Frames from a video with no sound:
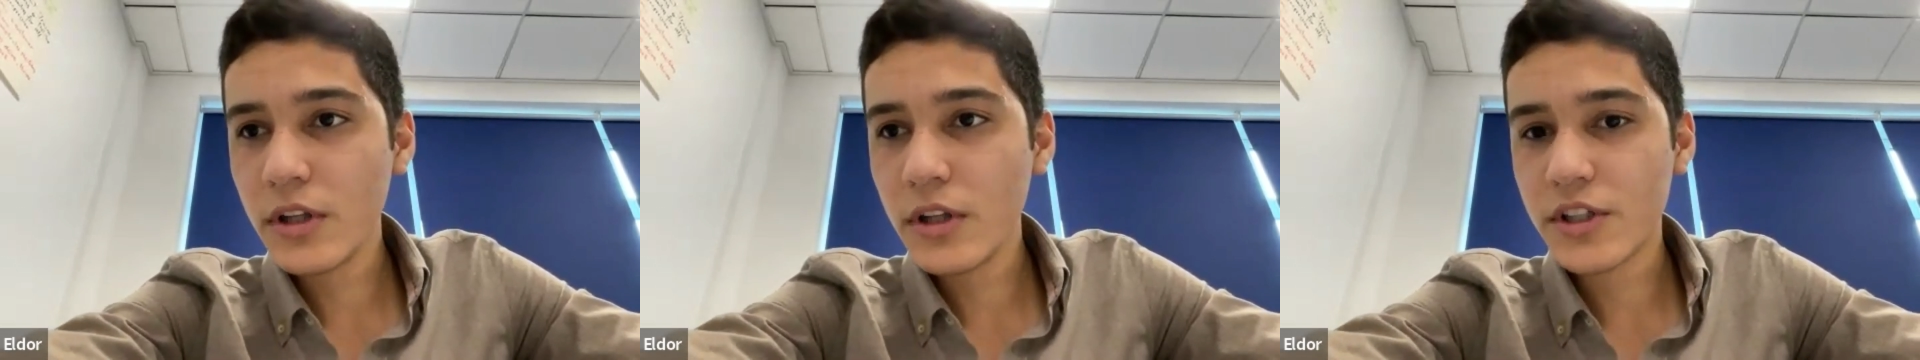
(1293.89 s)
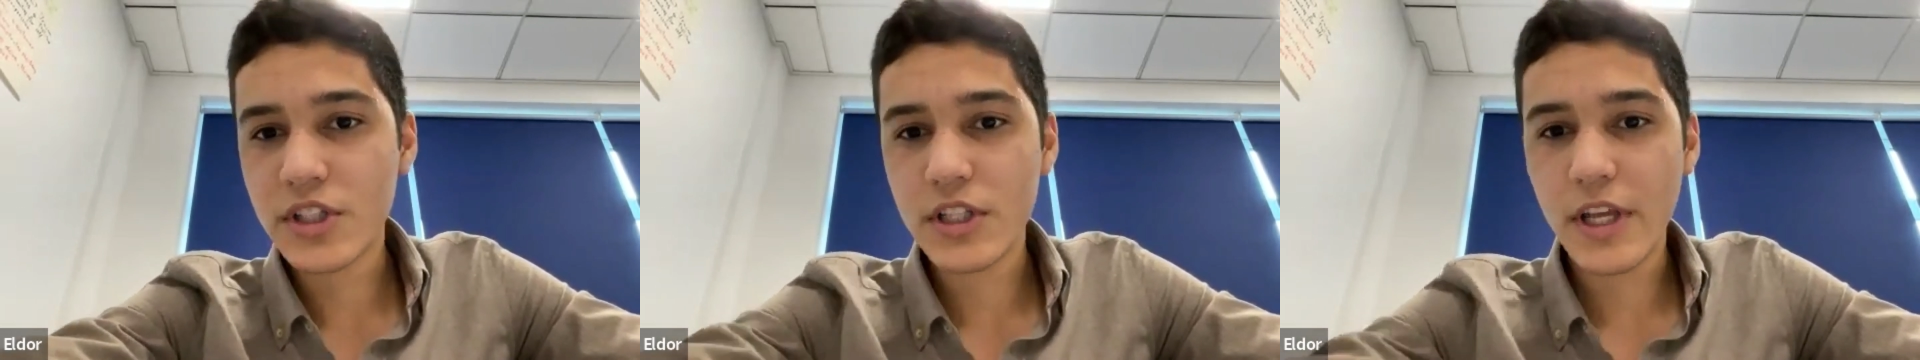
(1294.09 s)

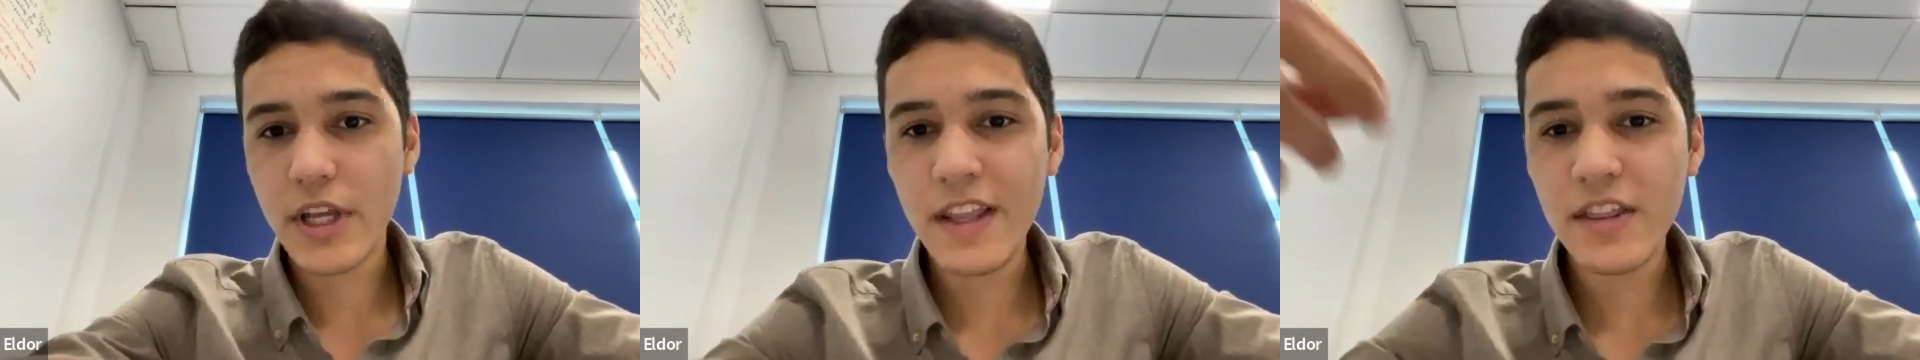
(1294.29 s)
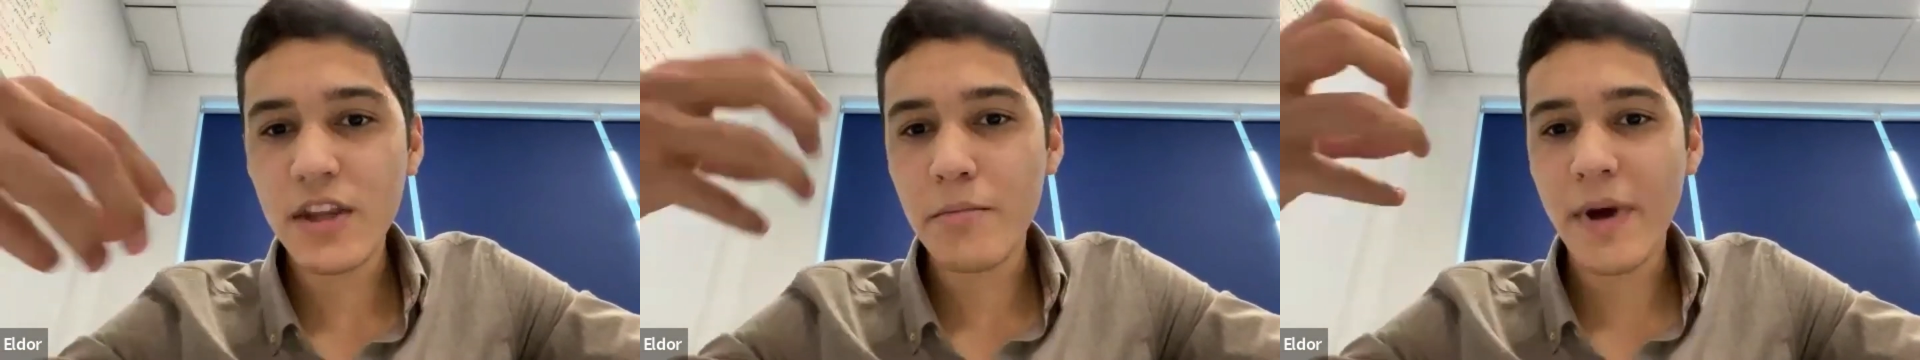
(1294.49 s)
there's
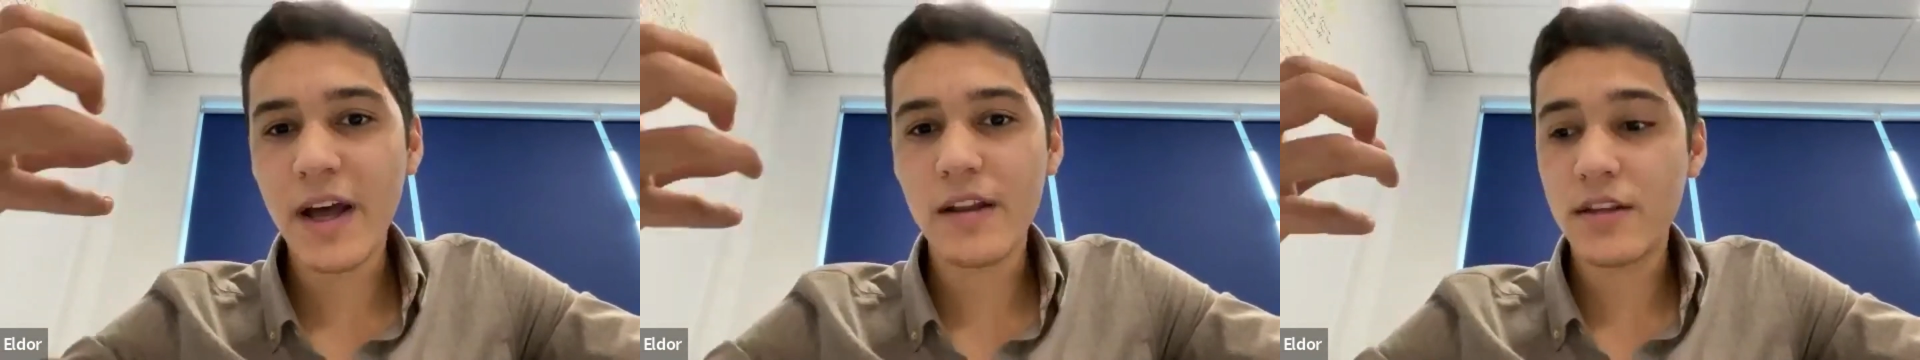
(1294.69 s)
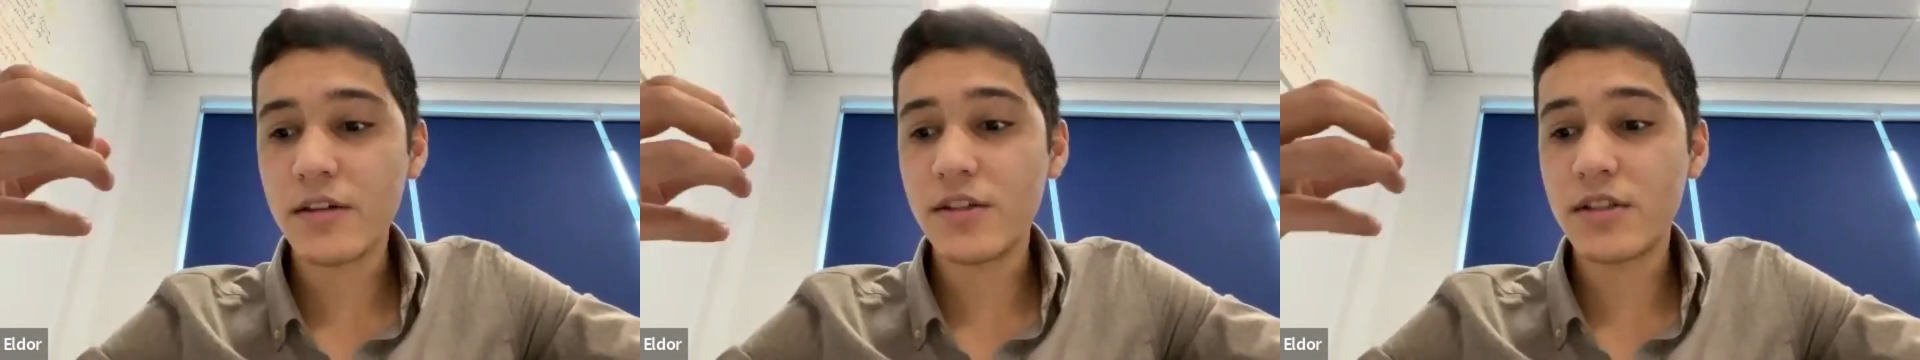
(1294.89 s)

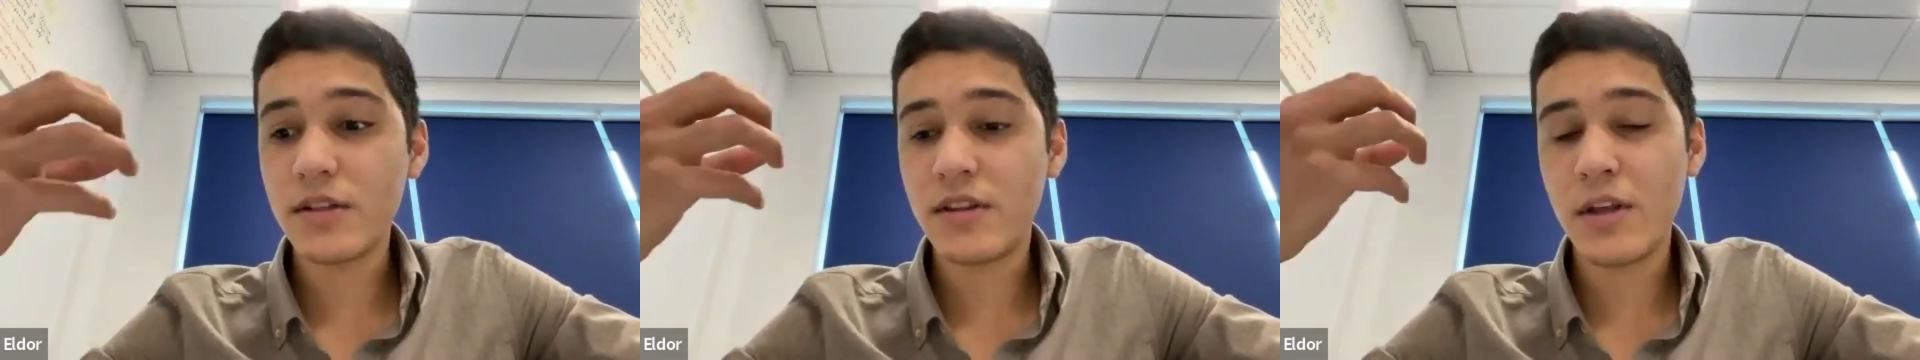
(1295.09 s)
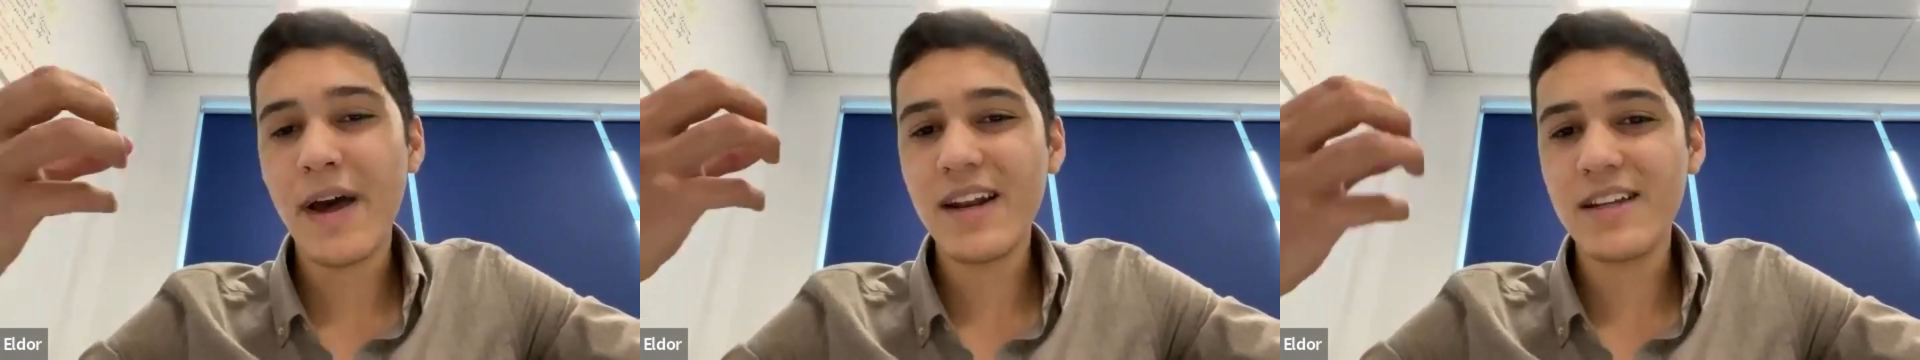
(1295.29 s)
demand
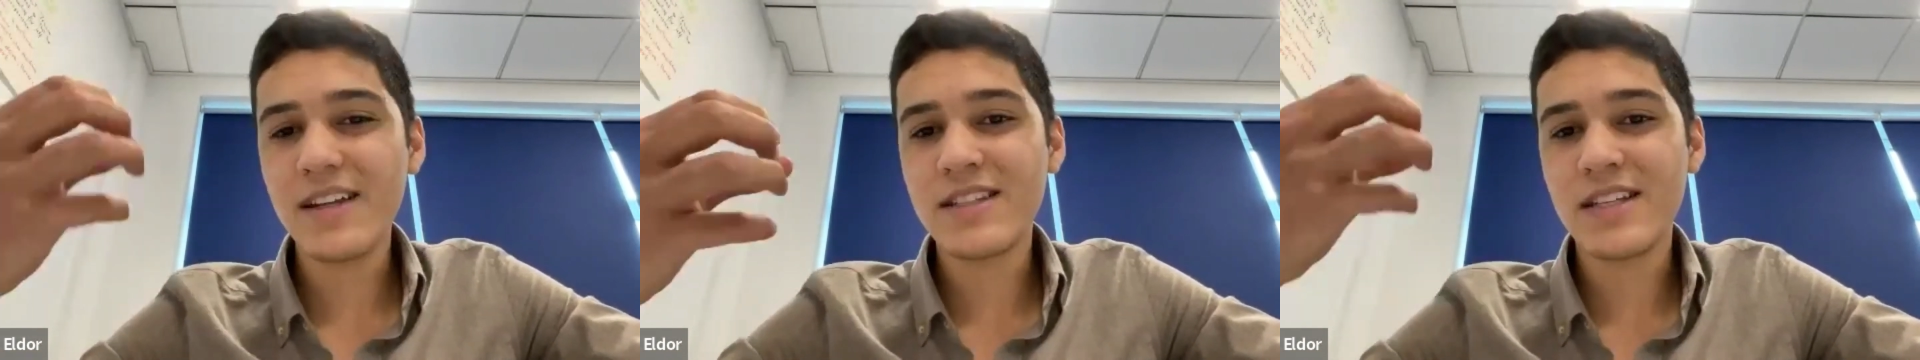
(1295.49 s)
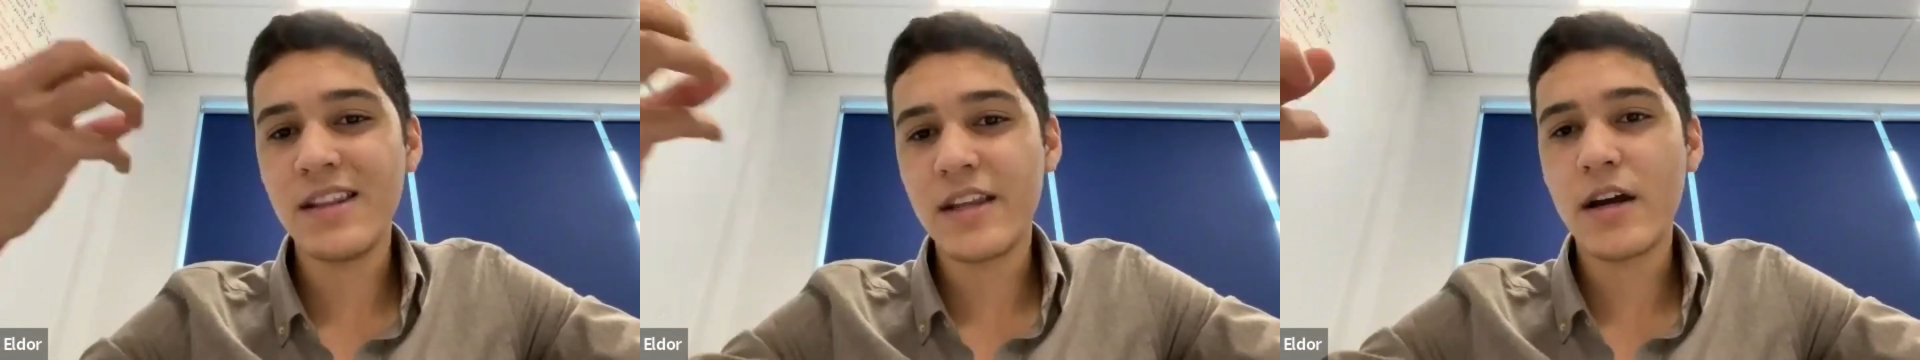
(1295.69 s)
is
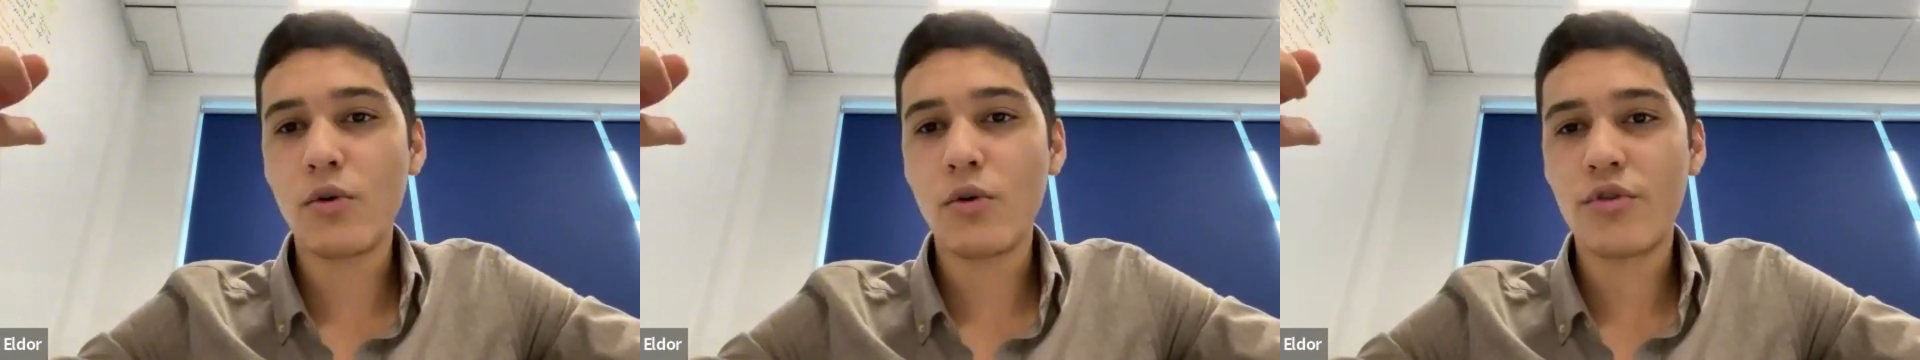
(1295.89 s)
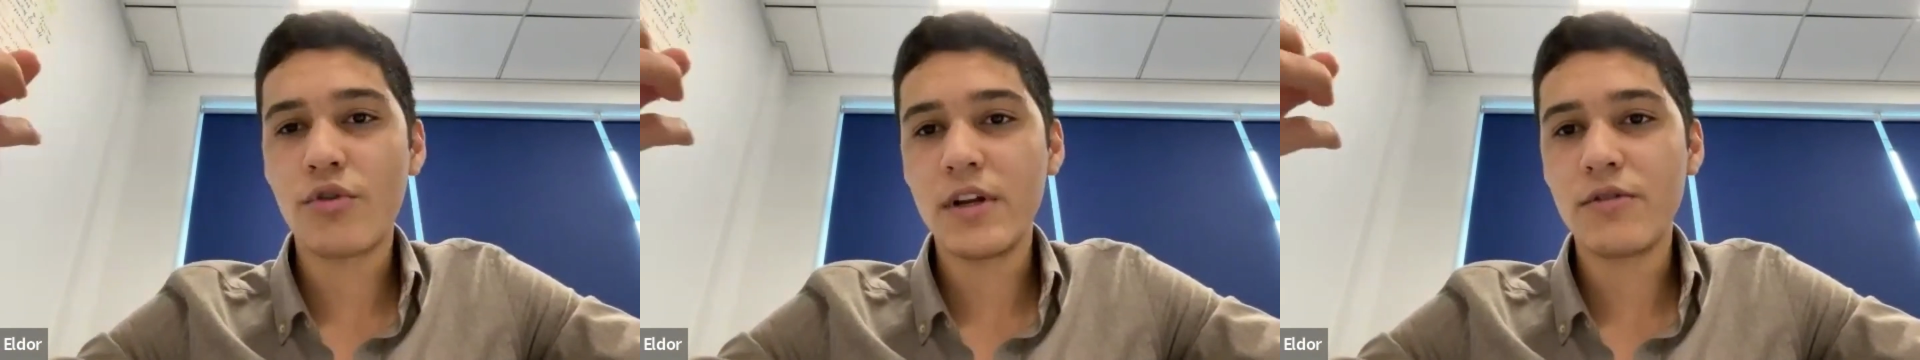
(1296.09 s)
in there
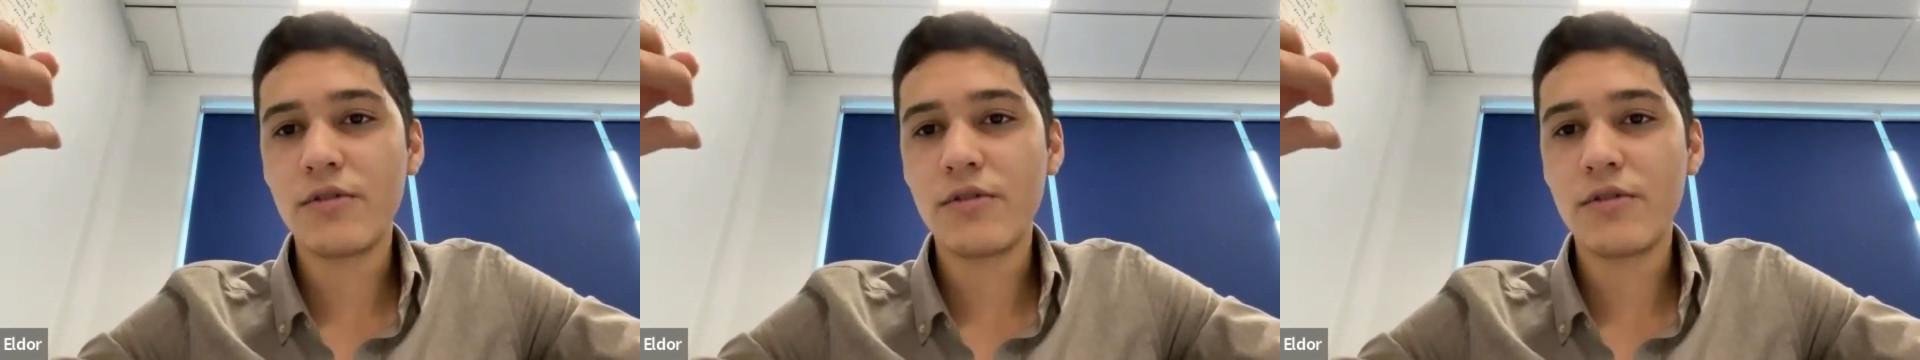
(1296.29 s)
already,